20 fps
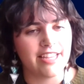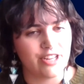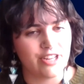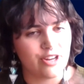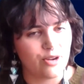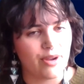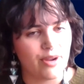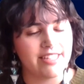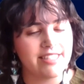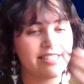
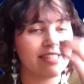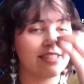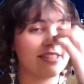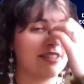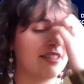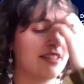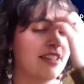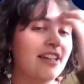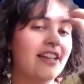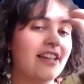I
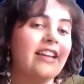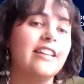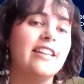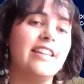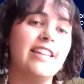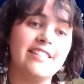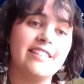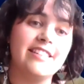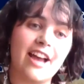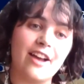still
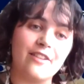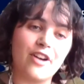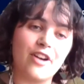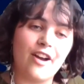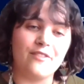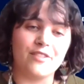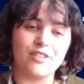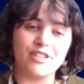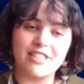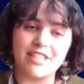need to have
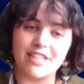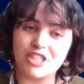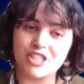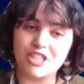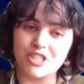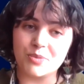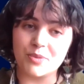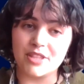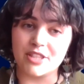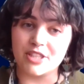
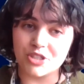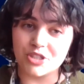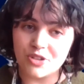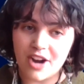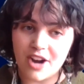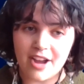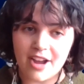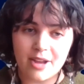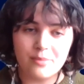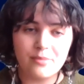conversations with the
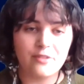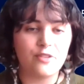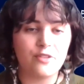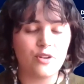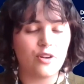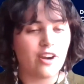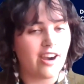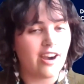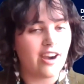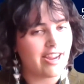tribe
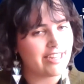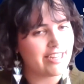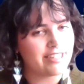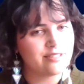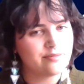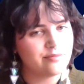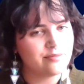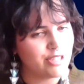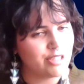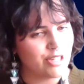before I,
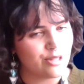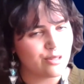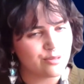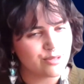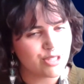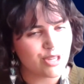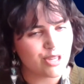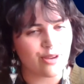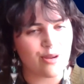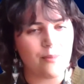
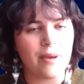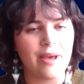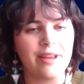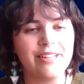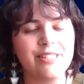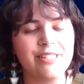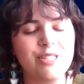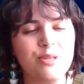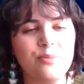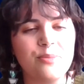talk about
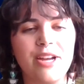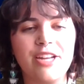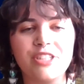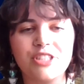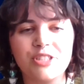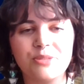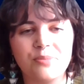it too much.